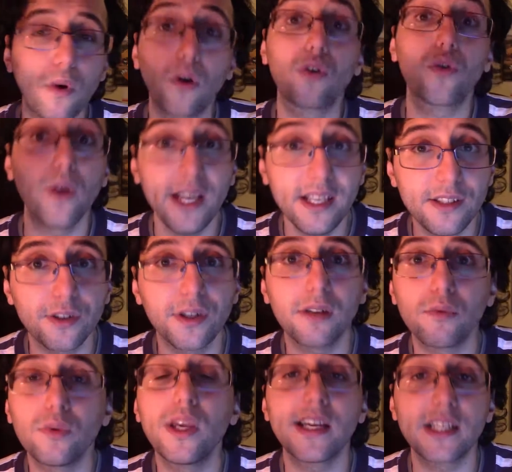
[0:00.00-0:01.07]
crazier than
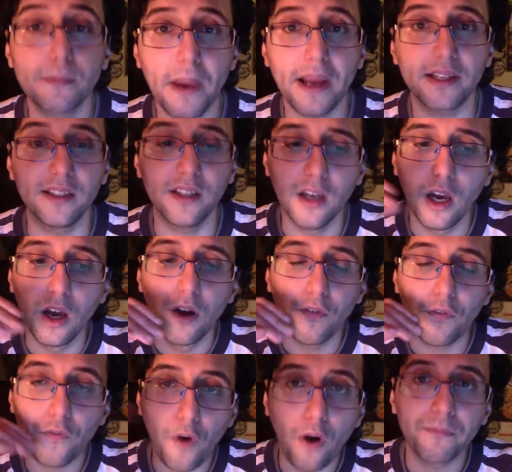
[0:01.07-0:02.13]
we expected
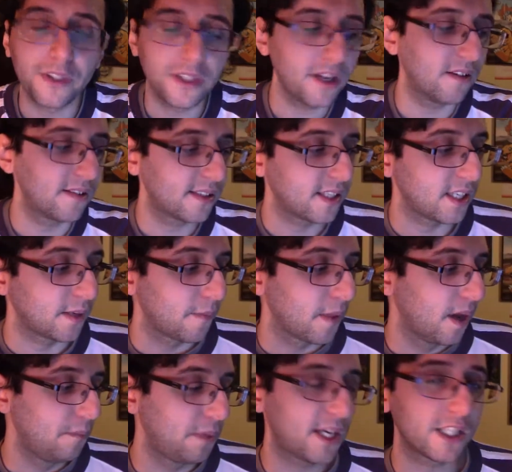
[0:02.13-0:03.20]
from the DLC.
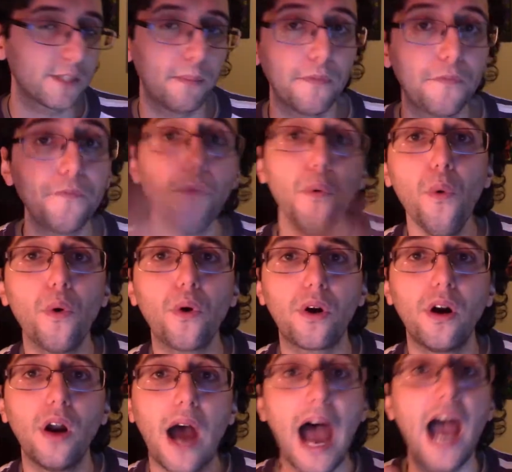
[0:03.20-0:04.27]
Because
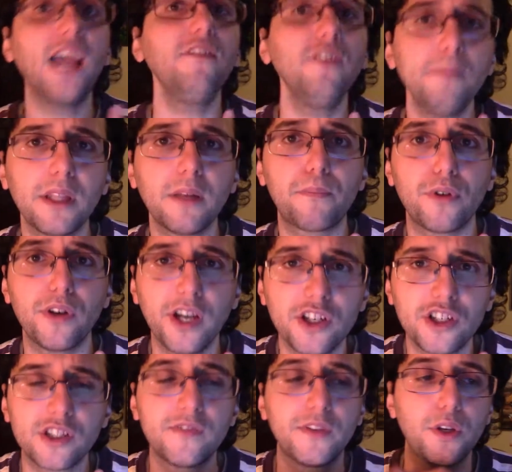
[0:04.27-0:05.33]
before, I even made a
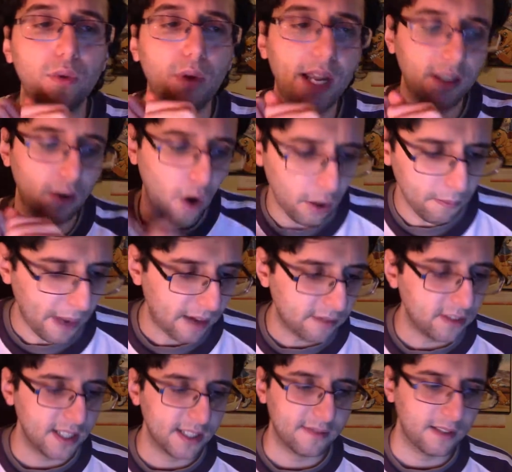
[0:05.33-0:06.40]
predictions video, and on my
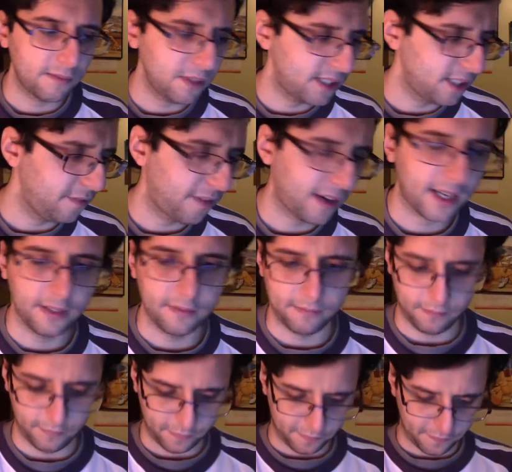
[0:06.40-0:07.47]
list, let me see if I can
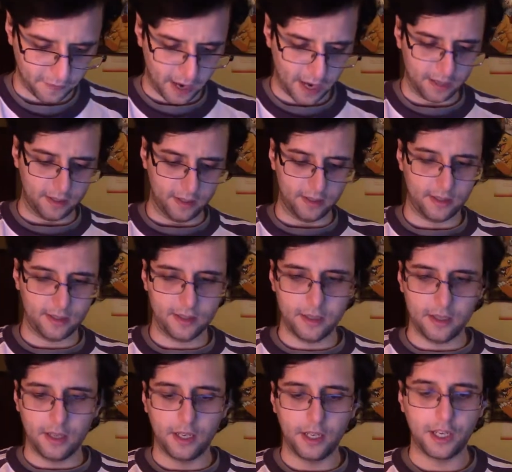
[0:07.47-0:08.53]
find it
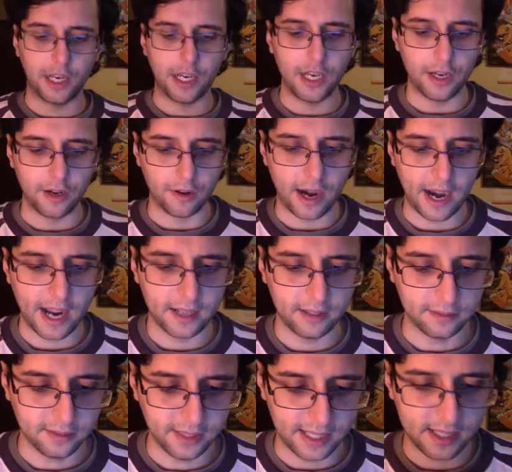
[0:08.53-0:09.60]
here. I had a
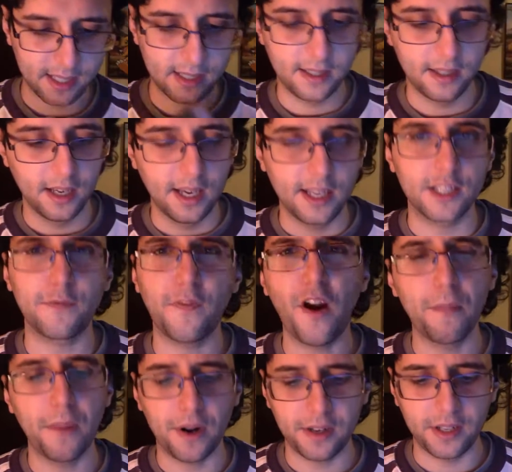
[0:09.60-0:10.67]
list. It's far
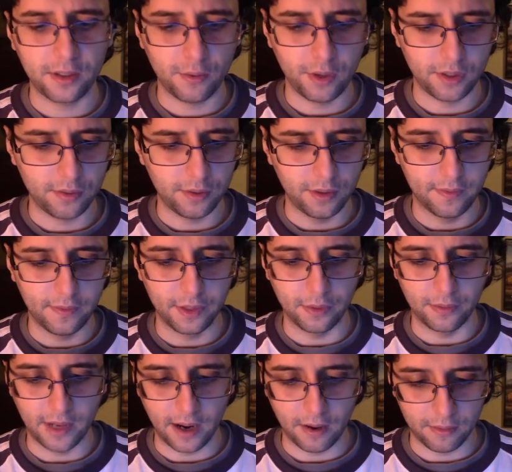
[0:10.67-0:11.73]
better than going to the video
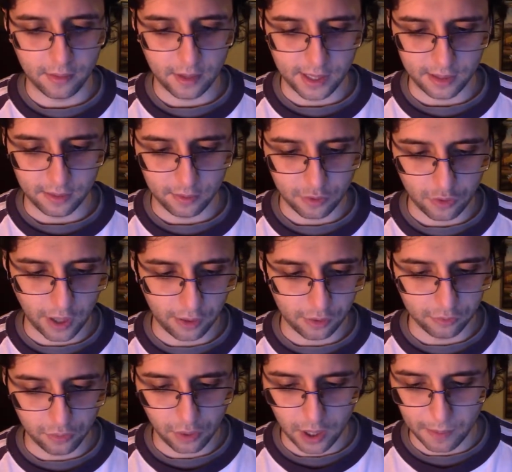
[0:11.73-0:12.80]
now and trying to
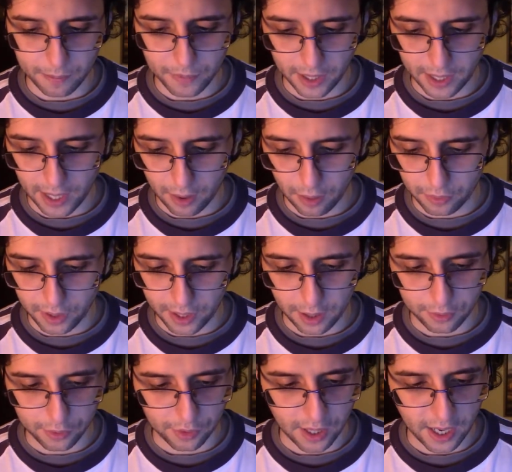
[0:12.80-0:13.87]
look up all the
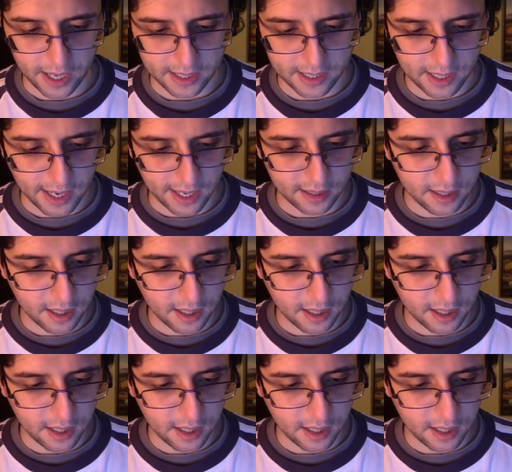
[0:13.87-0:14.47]
characters that I said.